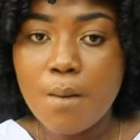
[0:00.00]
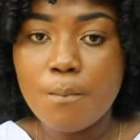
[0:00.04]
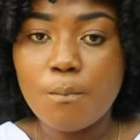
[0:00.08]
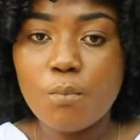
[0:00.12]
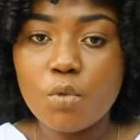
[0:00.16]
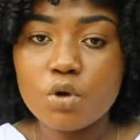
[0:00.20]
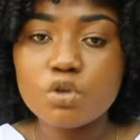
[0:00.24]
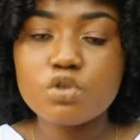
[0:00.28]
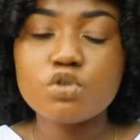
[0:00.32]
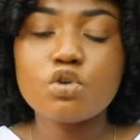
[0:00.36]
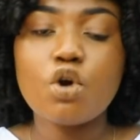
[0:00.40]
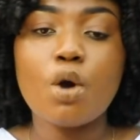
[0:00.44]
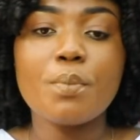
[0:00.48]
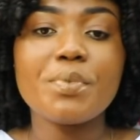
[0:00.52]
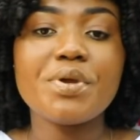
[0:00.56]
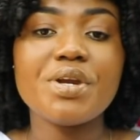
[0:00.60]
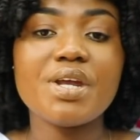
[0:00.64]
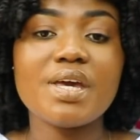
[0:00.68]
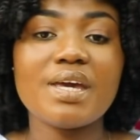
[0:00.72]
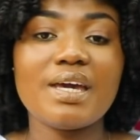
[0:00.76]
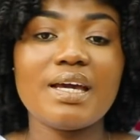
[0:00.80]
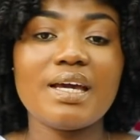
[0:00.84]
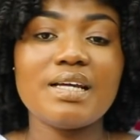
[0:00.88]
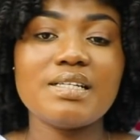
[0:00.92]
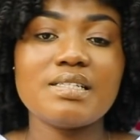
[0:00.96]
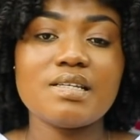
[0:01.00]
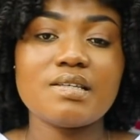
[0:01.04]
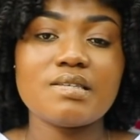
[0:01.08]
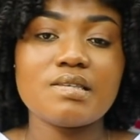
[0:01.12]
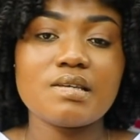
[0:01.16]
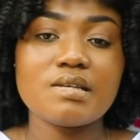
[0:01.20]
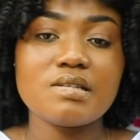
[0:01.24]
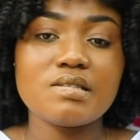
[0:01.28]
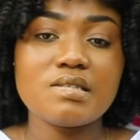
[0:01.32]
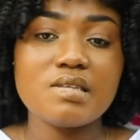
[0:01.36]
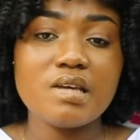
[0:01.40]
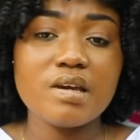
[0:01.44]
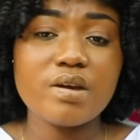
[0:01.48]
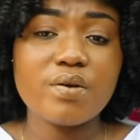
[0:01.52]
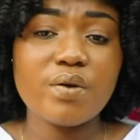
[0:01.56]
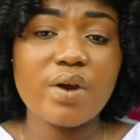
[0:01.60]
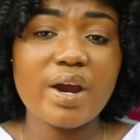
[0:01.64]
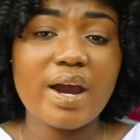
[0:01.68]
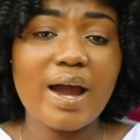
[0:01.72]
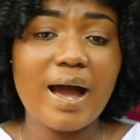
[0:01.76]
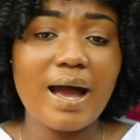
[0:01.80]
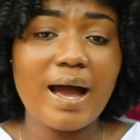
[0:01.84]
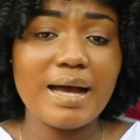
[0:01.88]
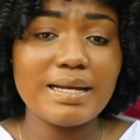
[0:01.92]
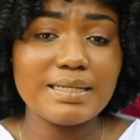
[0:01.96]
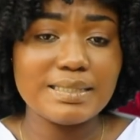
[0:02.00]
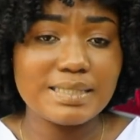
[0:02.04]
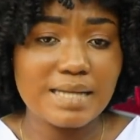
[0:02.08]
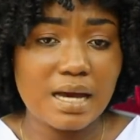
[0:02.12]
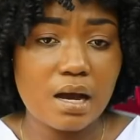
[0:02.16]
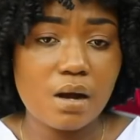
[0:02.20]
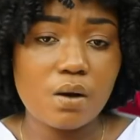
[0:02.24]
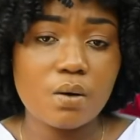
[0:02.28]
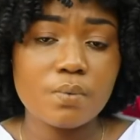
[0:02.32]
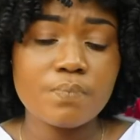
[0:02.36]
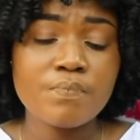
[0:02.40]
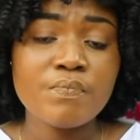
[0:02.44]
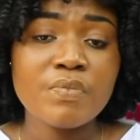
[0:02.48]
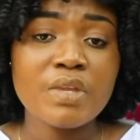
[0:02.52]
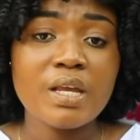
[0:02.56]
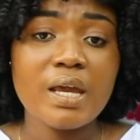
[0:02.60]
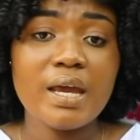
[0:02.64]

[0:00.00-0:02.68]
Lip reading: Most communications in Tigray are down,